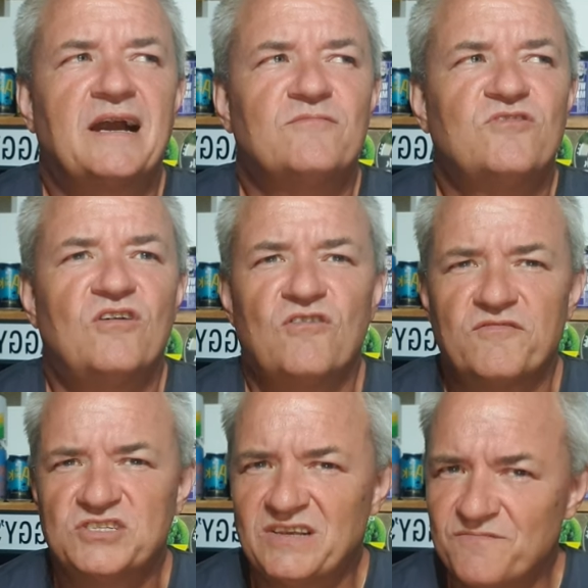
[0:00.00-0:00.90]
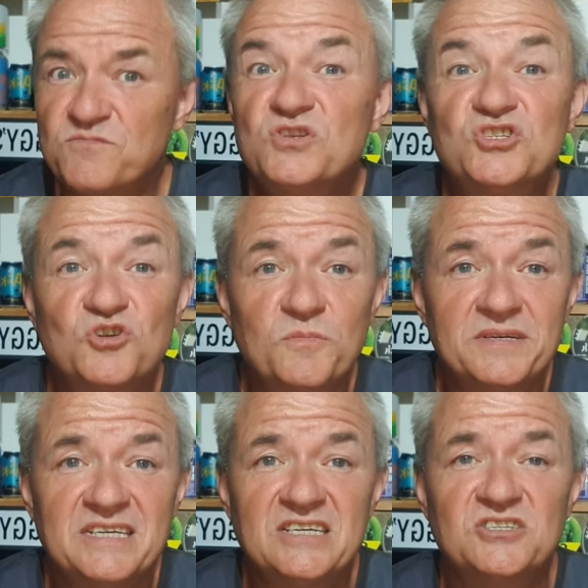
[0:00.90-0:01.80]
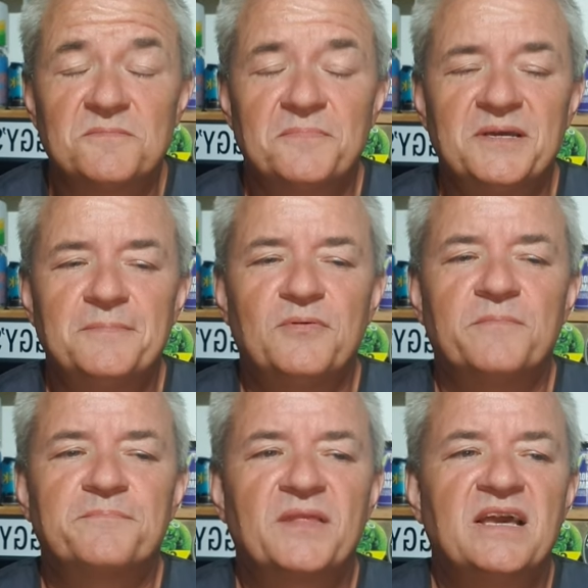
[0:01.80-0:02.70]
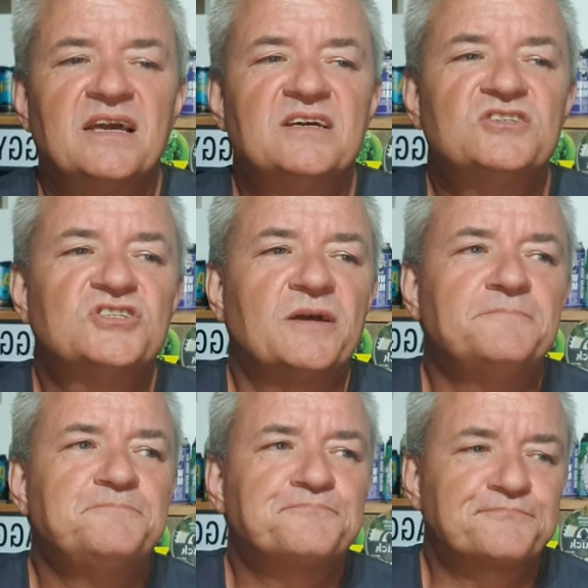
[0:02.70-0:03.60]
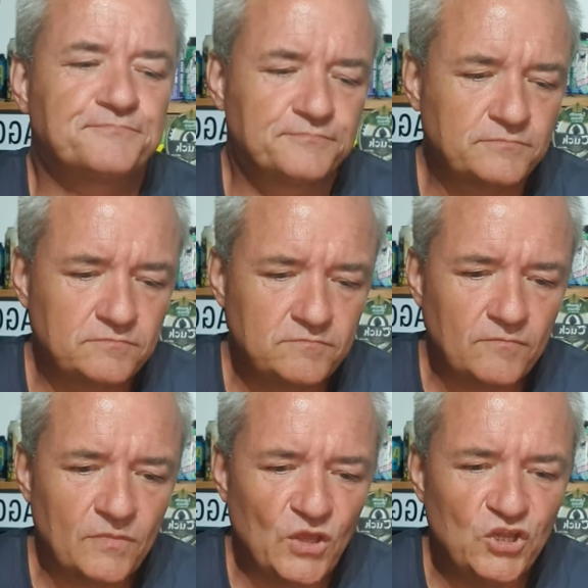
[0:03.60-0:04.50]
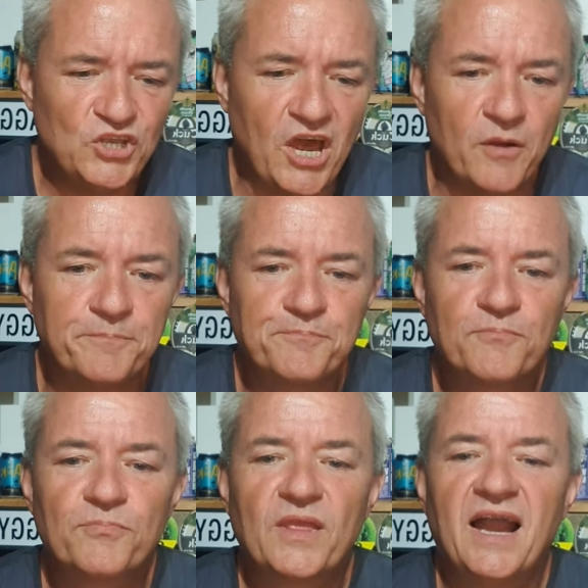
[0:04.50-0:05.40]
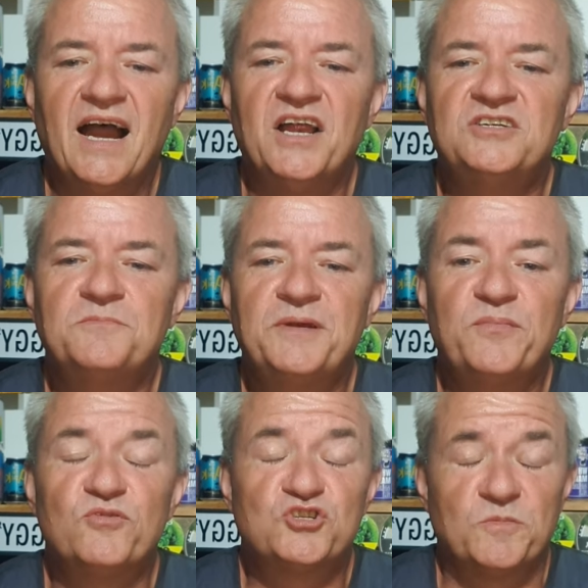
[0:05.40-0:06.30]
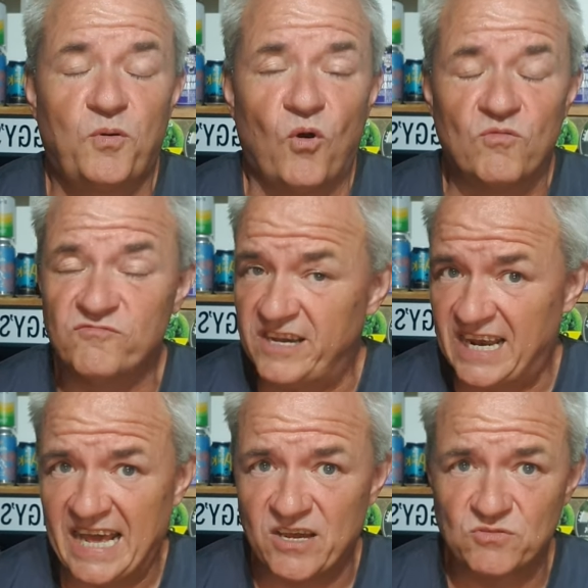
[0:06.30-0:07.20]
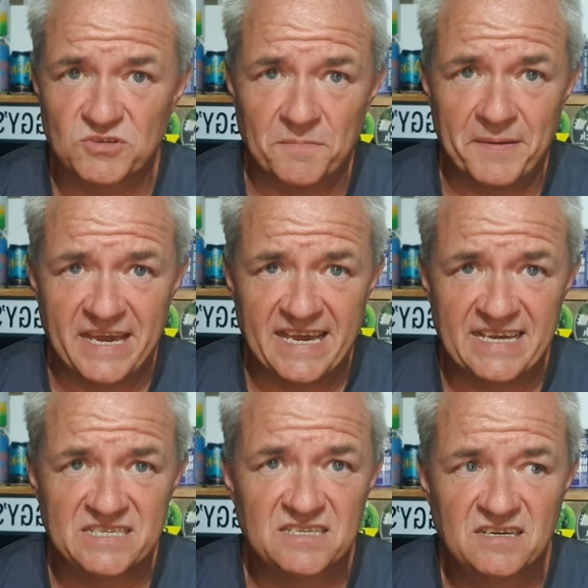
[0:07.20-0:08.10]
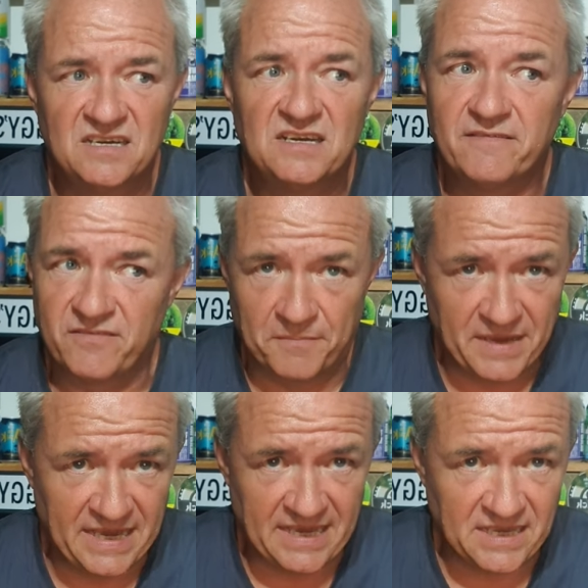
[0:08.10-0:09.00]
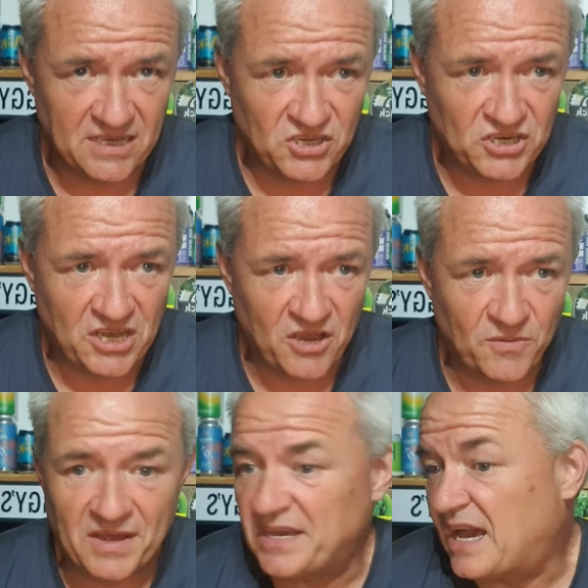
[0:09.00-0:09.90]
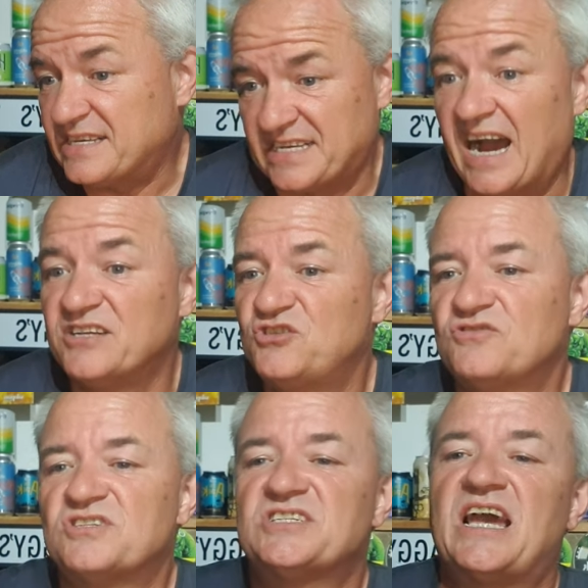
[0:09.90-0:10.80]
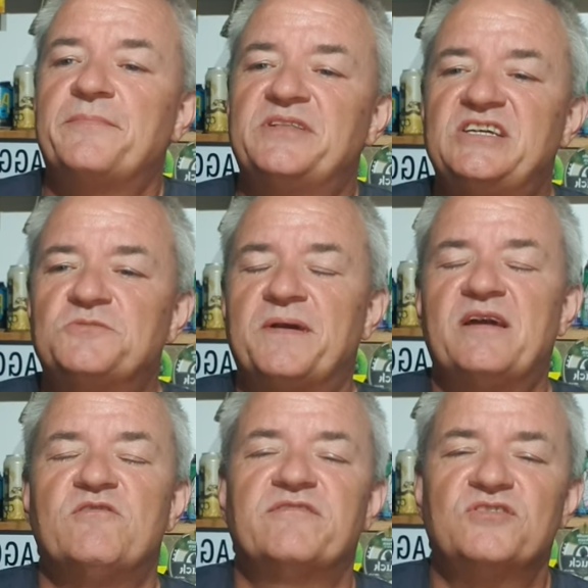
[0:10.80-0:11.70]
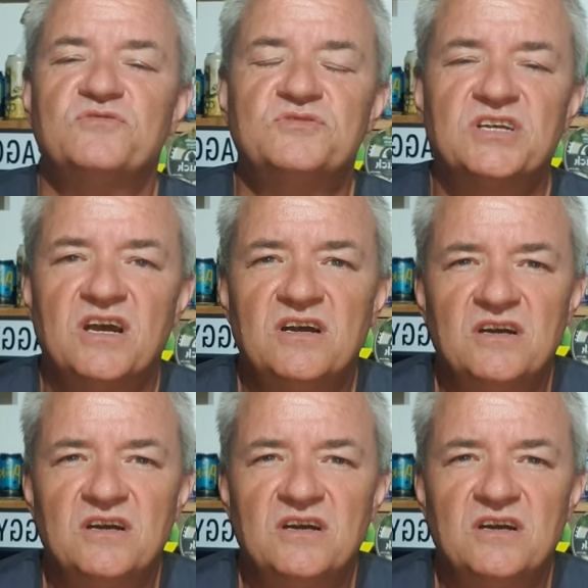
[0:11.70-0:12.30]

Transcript: CAMRA are obviously super decent people. So, you know, and people who support real ales and beers, for me, you know, as I do the same in these beer reviews,